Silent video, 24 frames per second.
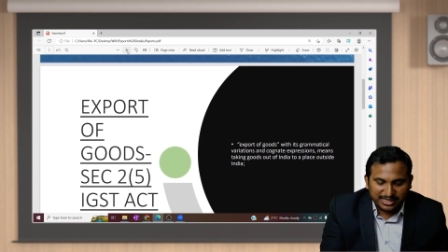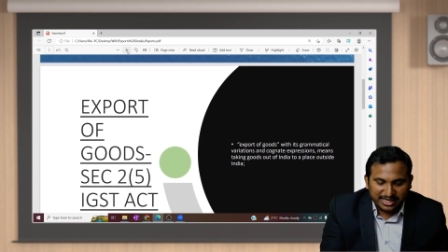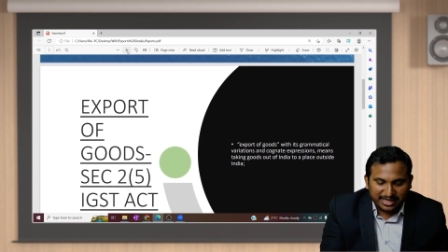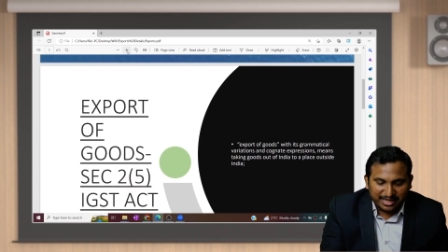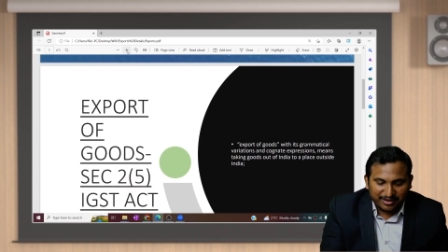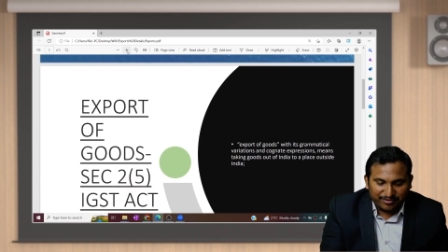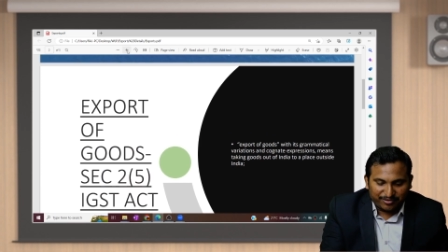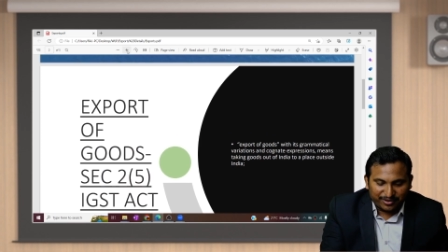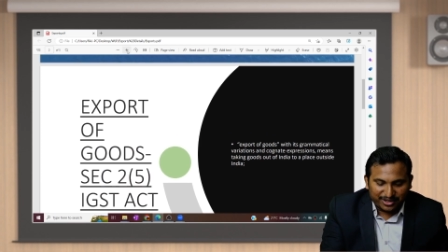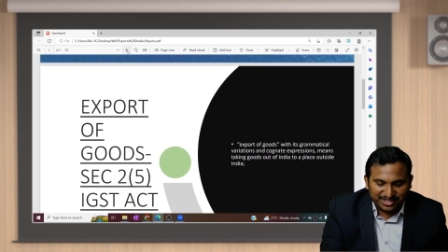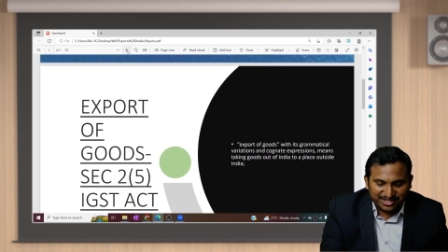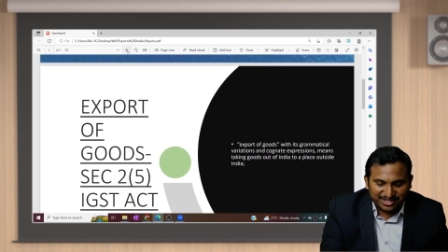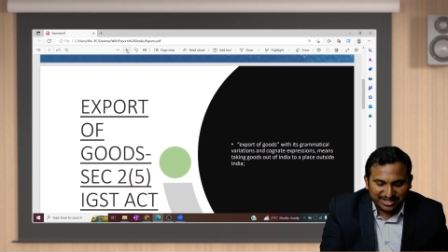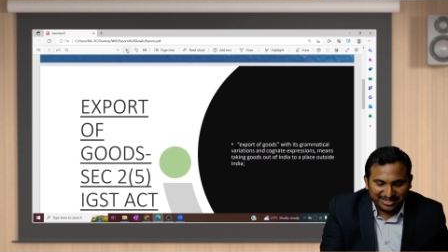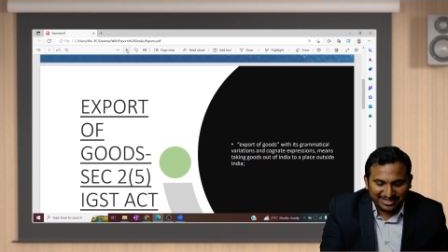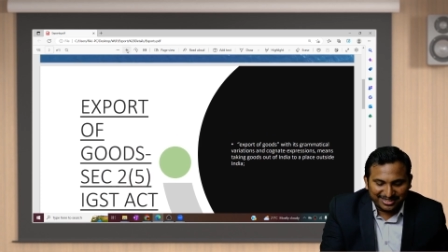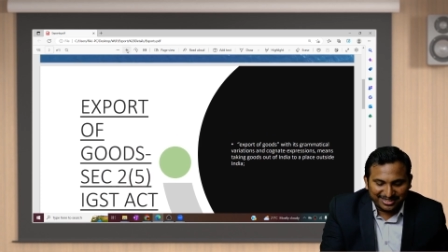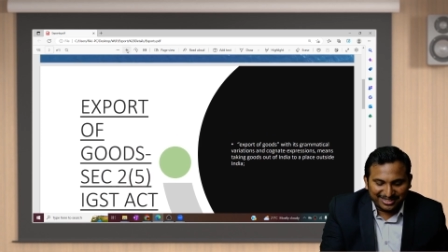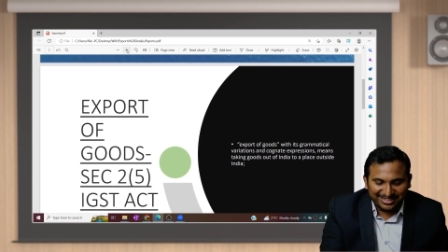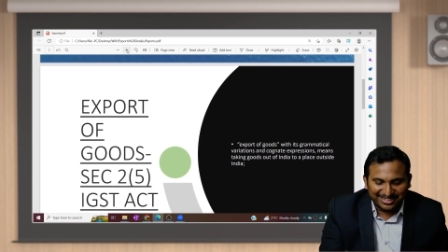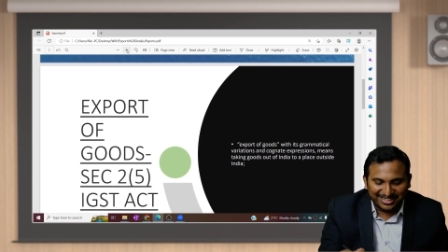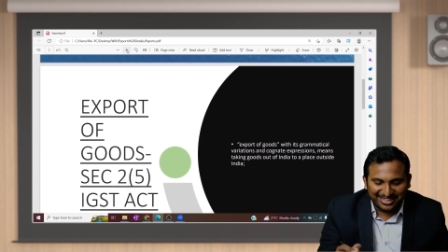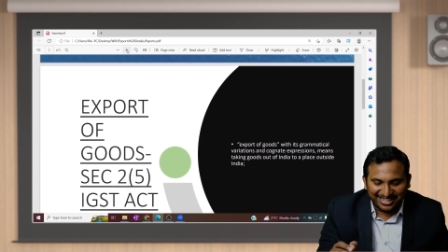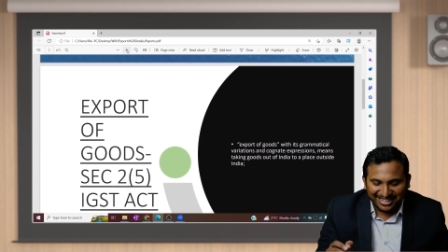definition.
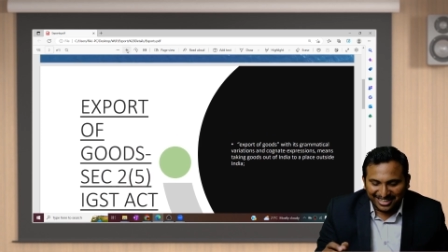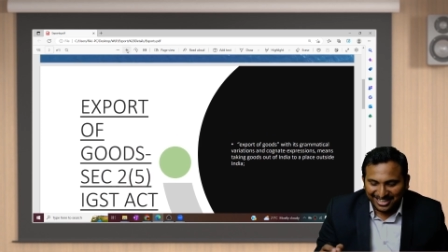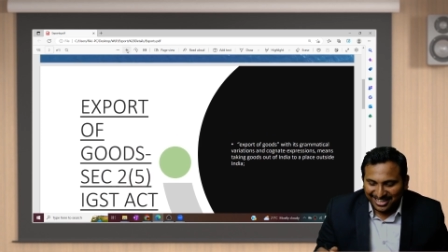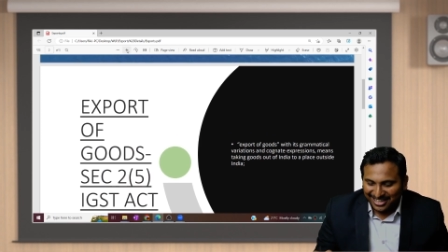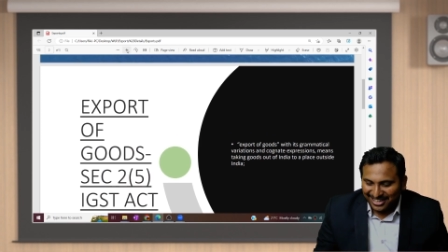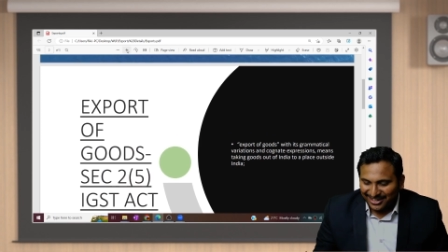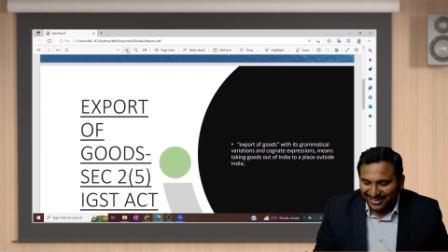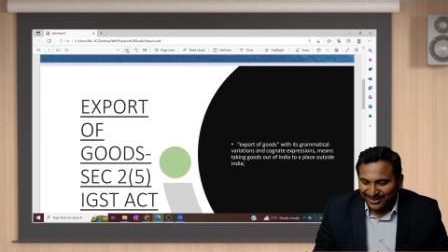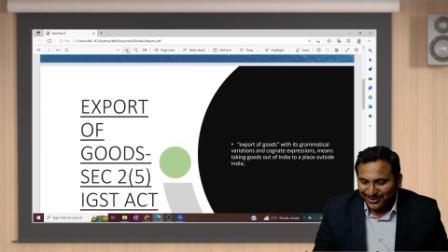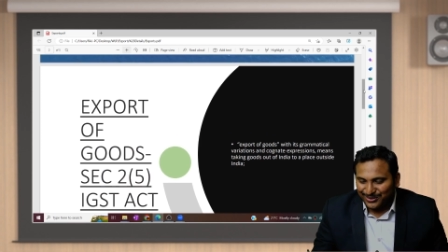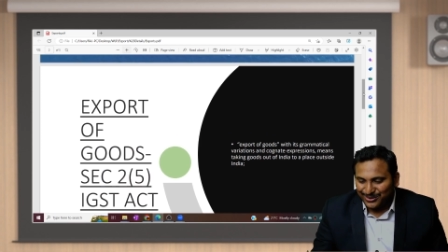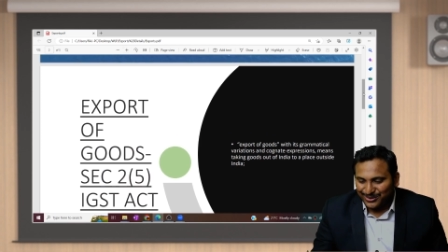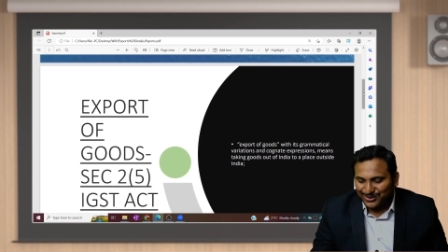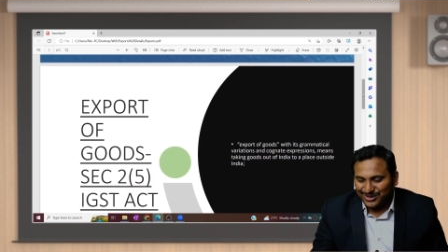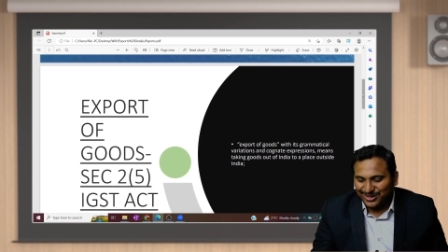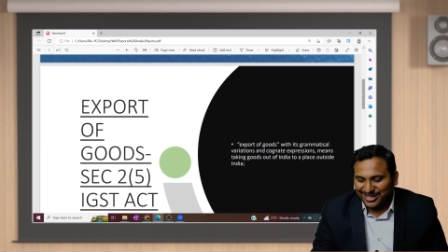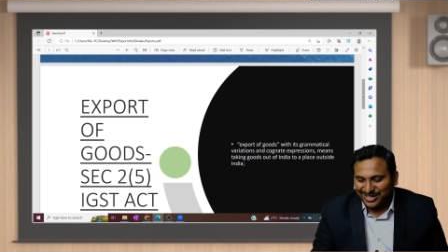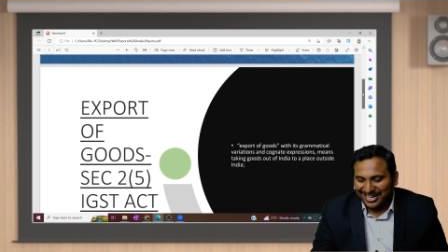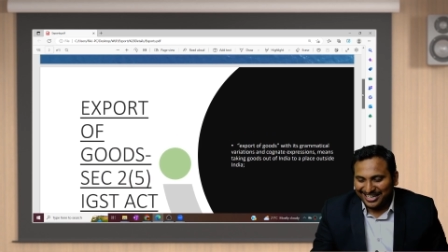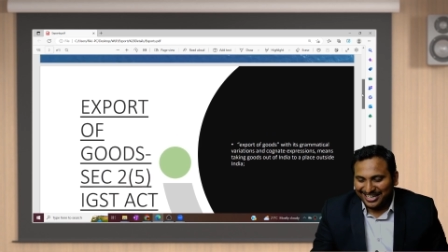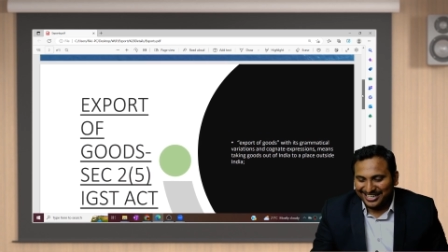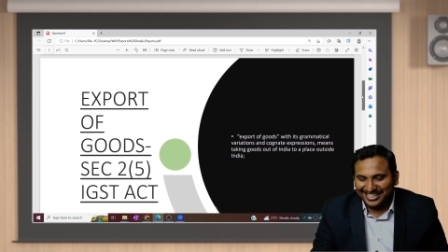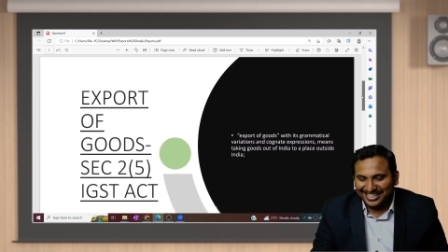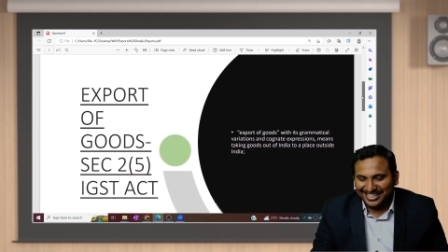Now you should
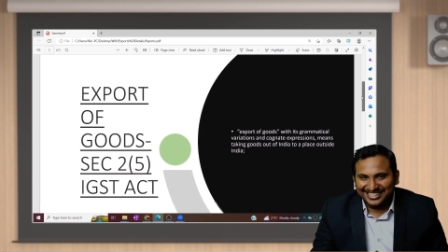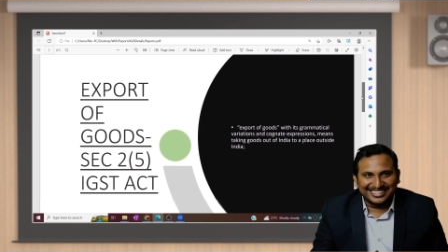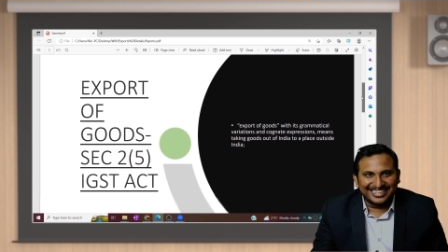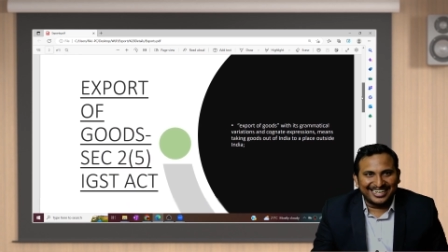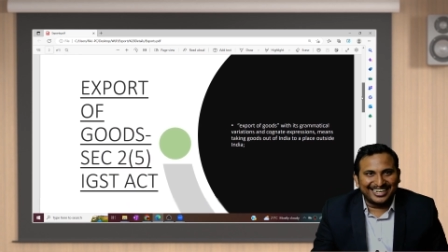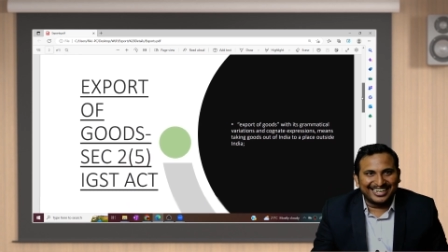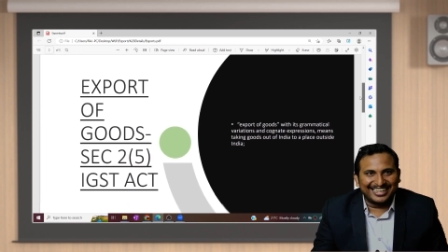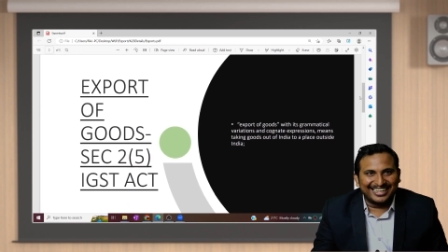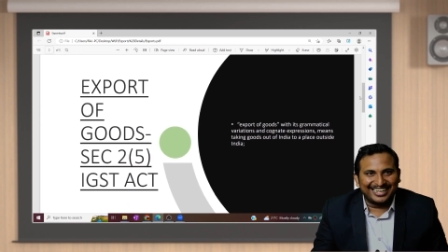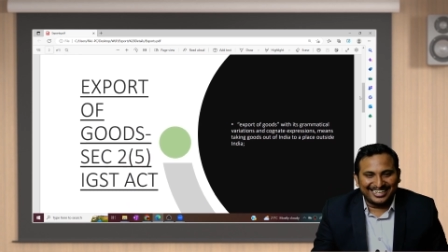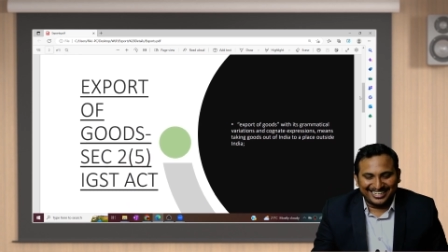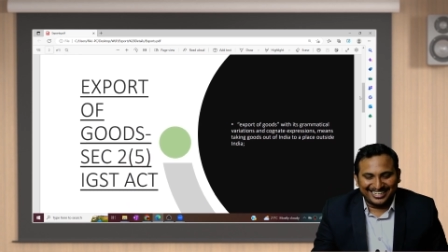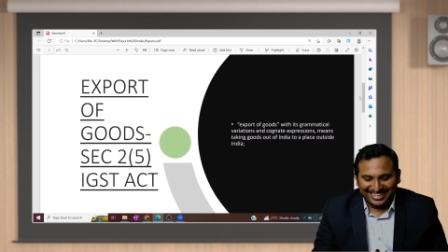understand that